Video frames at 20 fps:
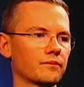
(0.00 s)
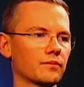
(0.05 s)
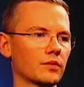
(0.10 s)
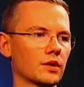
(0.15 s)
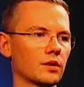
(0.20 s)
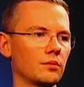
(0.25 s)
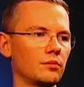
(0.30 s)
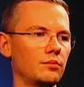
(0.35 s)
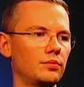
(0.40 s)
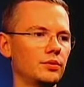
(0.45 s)

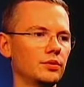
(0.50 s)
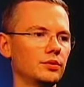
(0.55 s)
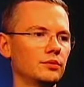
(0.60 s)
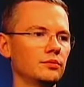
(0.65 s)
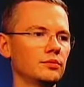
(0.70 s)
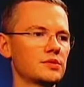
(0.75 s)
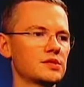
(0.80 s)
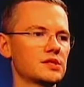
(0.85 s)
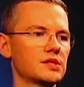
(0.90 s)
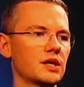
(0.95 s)

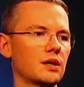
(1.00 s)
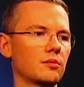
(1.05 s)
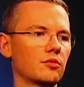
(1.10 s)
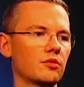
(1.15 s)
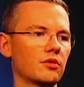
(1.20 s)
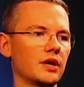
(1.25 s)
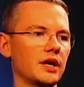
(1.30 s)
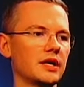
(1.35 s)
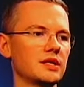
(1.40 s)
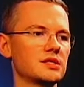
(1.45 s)
boom,
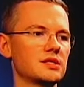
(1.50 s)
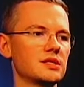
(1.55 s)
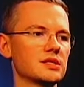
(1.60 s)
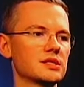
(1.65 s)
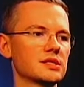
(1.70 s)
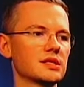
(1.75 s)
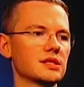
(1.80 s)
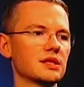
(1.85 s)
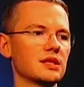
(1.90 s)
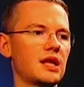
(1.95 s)
summarize
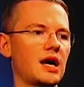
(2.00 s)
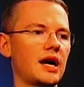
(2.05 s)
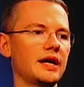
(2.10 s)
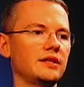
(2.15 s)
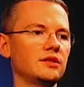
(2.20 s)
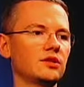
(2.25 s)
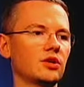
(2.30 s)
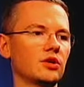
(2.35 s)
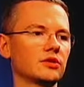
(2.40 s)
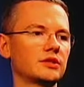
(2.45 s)
this
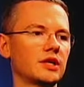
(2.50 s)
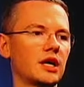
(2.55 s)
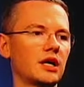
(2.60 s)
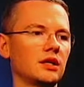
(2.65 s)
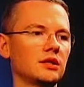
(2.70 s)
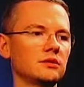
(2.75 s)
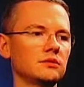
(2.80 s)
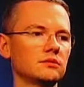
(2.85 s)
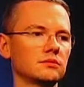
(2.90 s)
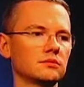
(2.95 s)
line
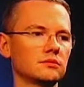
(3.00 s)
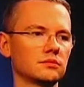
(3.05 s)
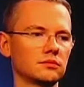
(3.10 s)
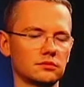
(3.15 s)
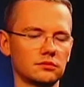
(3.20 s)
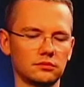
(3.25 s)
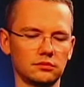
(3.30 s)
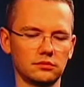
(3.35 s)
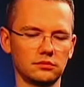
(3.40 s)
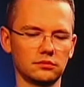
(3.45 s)
total,
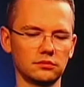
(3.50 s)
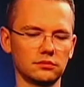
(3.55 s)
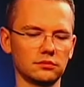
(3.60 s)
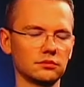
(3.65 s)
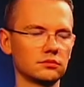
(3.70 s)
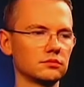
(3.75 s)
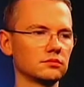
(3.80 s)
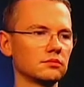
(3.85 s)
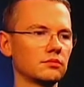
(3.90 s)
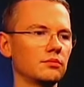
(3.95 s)

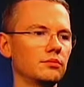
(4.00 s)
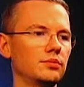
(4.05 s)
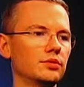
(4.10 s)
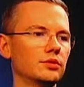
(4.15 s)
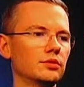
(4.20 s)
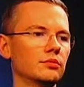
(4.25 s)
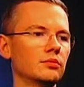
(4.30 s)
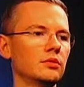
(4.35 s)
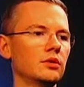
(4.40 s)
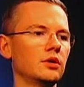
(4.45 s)

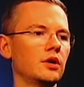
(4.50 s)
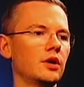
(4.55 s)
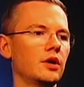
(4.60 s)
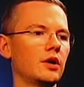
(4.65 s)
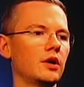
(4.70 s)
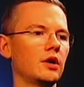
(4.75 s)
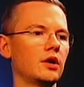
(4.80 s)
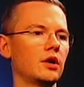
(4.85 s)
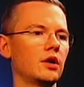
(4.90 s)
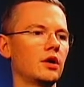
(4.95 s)
boom.
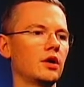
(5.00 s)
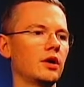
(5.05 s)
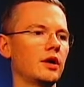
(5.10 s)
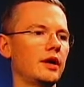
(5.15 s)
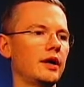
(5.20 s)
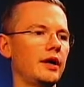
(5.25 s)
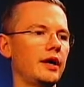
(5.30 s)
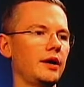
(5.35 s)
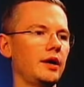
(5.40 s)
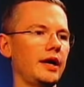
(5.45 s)

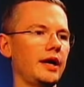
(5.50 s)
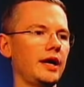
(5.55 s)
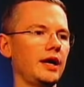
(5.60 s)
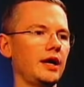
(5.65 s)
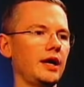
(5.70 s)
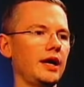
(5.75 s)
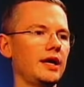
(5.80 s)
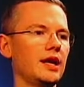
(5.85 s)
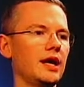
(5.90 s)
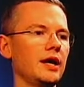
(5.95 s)

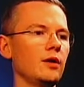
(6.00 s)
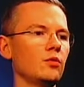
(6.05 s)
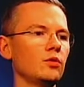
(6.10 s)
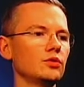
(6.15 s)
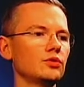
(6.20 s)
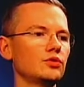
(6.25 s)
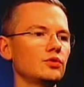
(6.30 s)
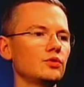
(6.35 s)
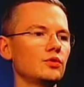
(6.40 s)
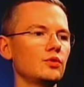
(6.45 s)
And I
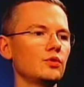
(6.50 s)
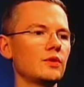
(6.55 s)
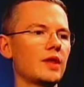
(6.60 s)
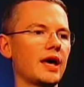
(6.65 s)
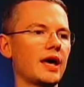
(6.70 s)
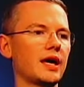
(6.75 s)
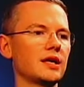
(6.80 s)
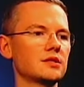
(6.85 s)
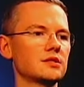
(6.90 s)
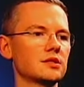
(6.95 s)
want to do
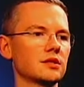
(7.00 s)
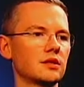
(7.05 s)
that